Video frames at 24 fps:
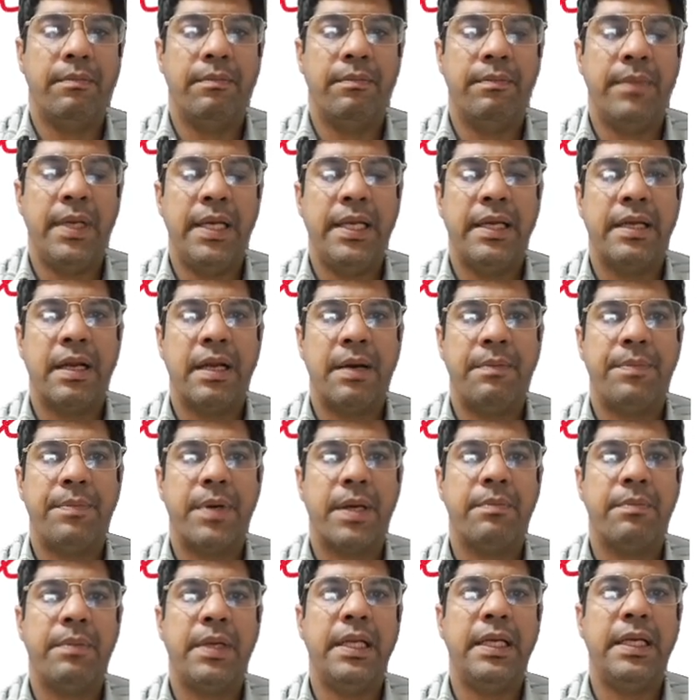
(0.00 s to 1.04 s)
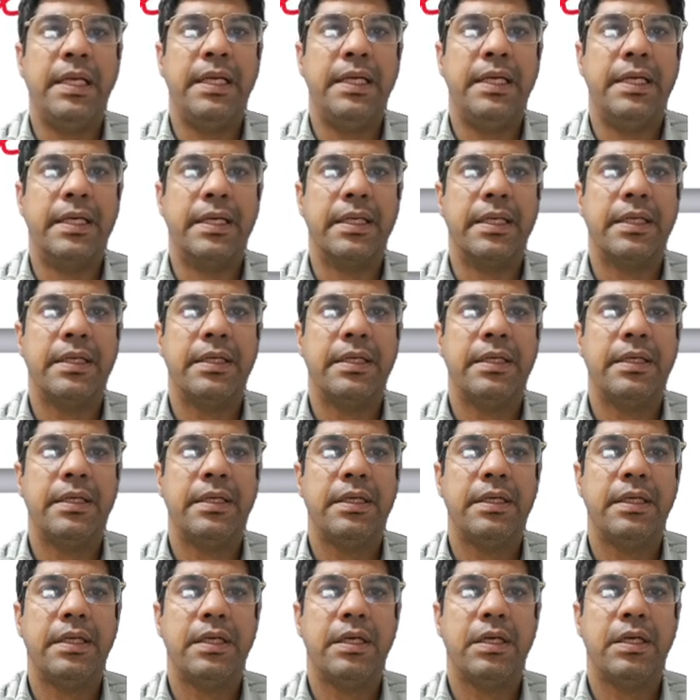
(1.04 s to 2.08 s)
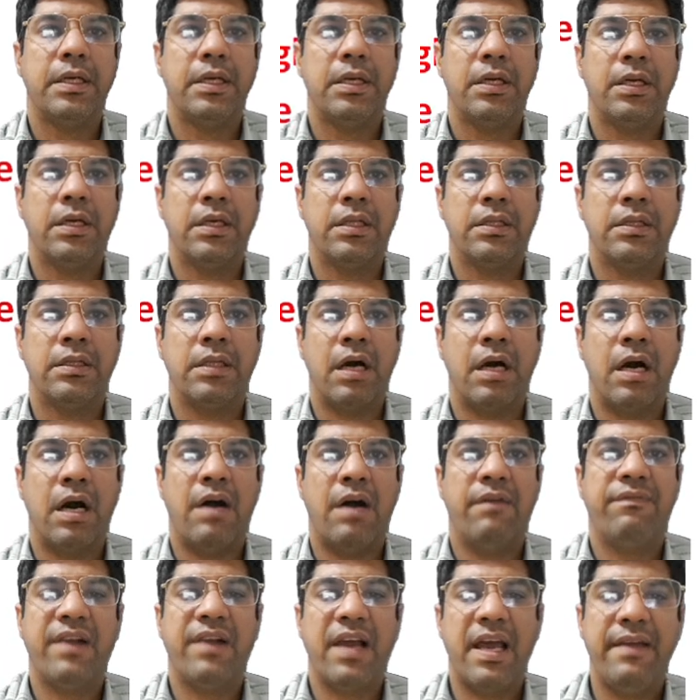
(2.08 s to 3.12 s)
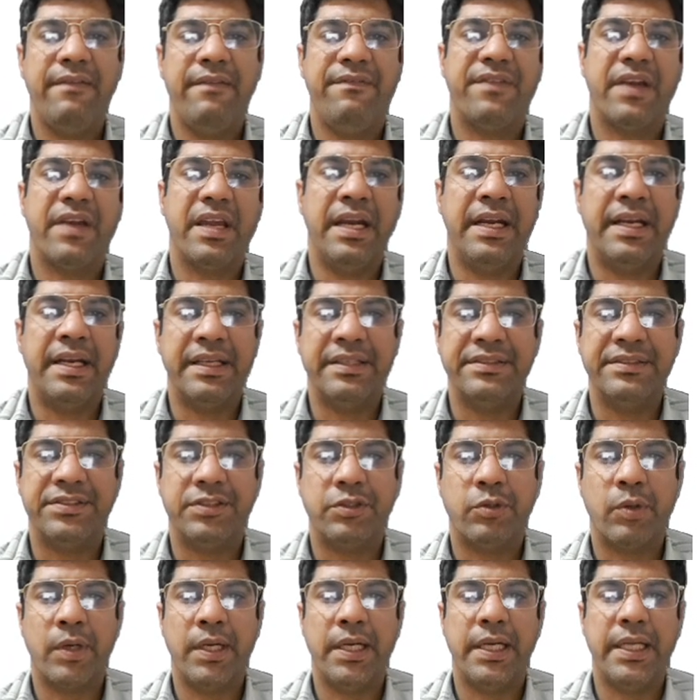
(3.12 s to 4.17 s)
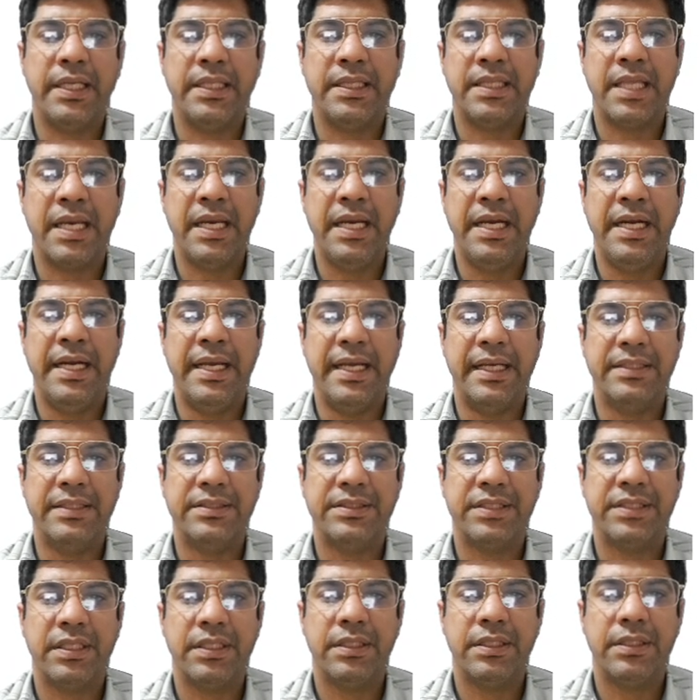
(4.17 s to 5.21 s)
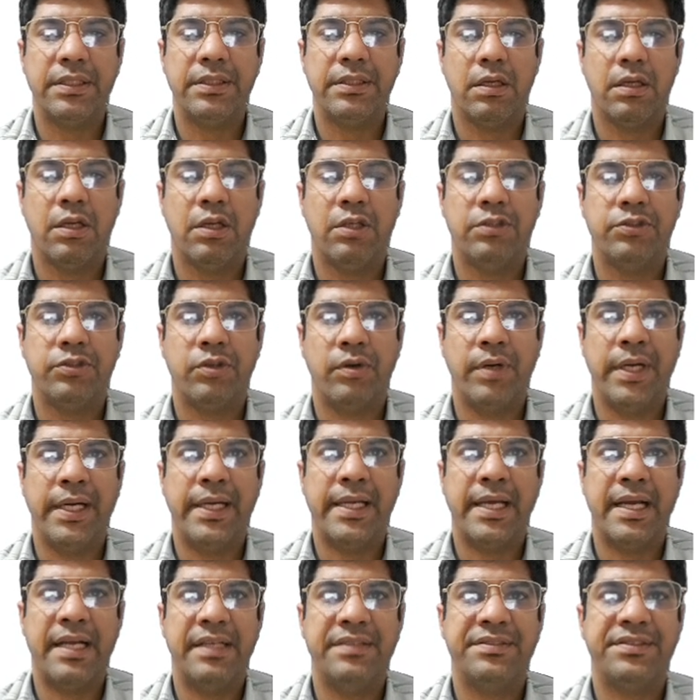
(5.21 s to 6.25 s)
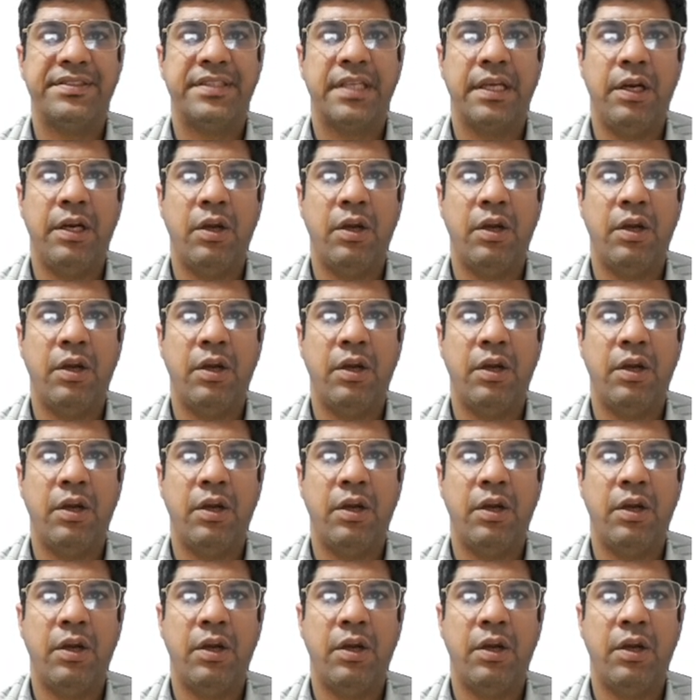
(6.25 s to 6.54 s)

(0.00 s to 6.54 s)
milliliter. The half-life, it is 23 days. So it has the